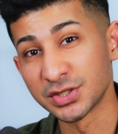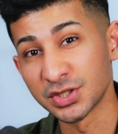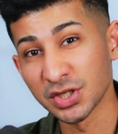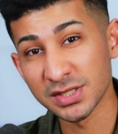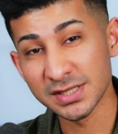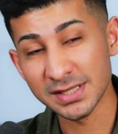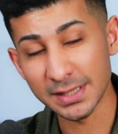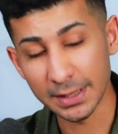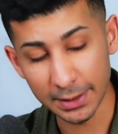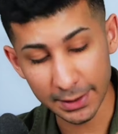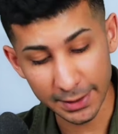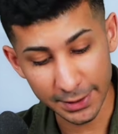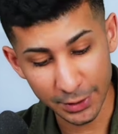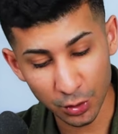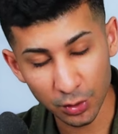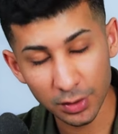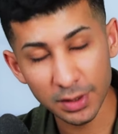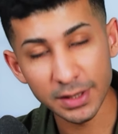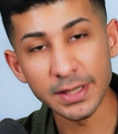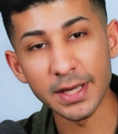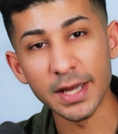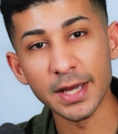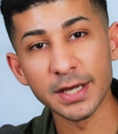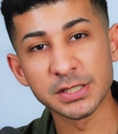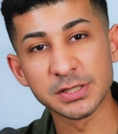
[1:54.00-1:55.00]
just
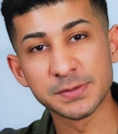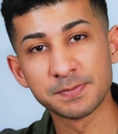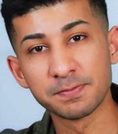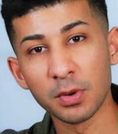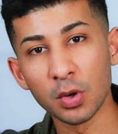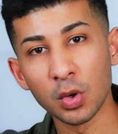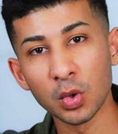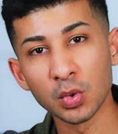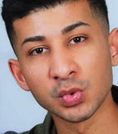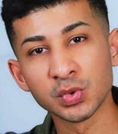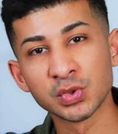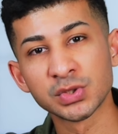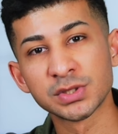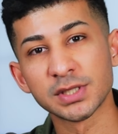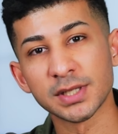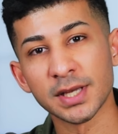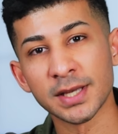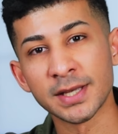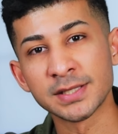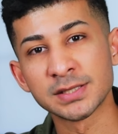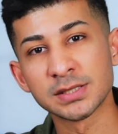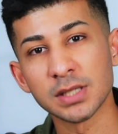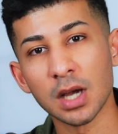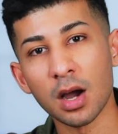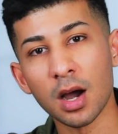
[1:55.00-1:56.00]
literally exposed
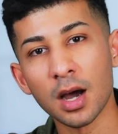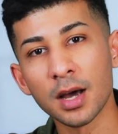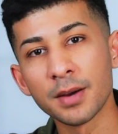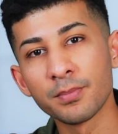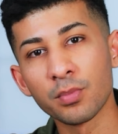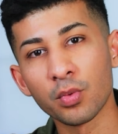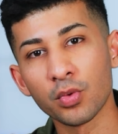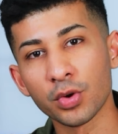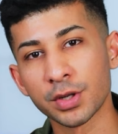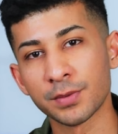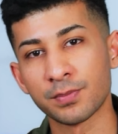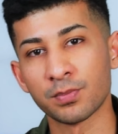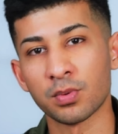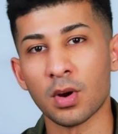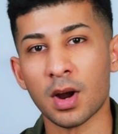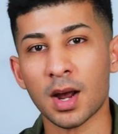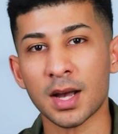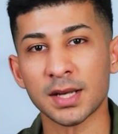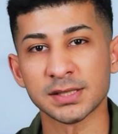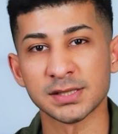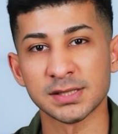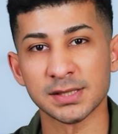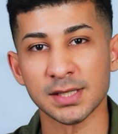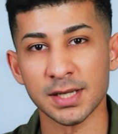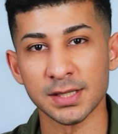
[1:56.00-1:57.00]
his onboarding
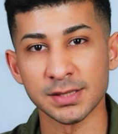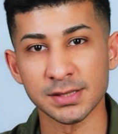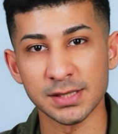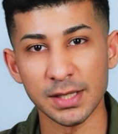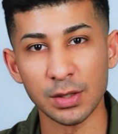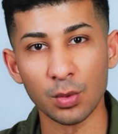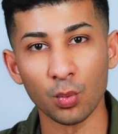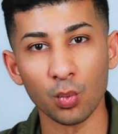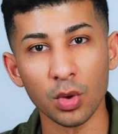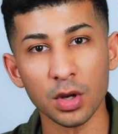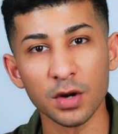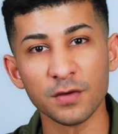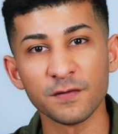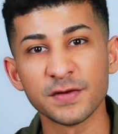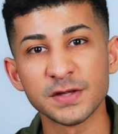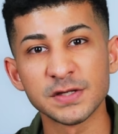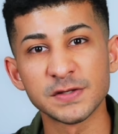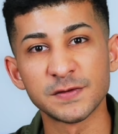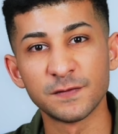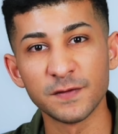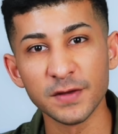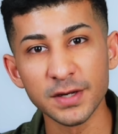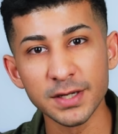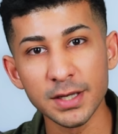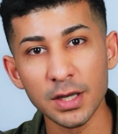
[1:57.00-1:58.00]
process in one of his
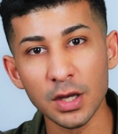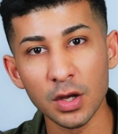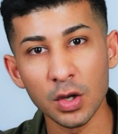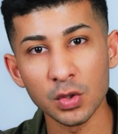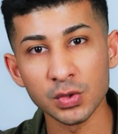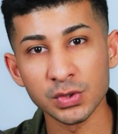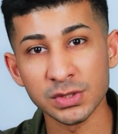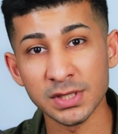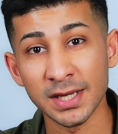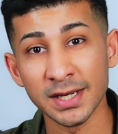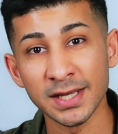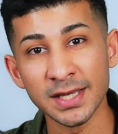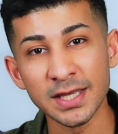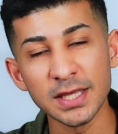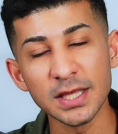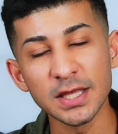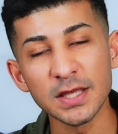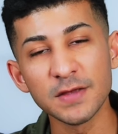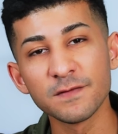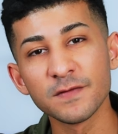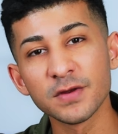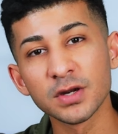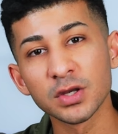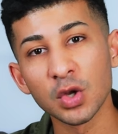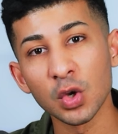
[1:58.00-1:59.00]
videos, and he
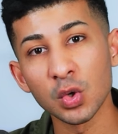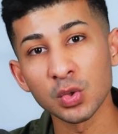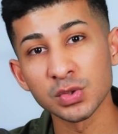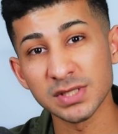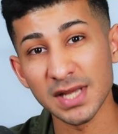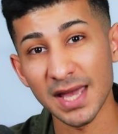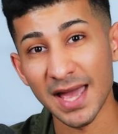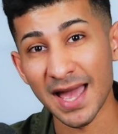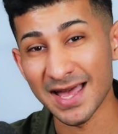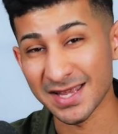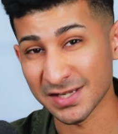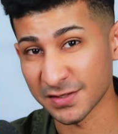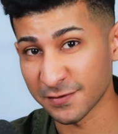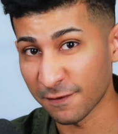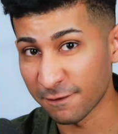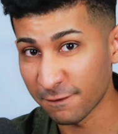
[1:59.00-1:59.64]
even goes as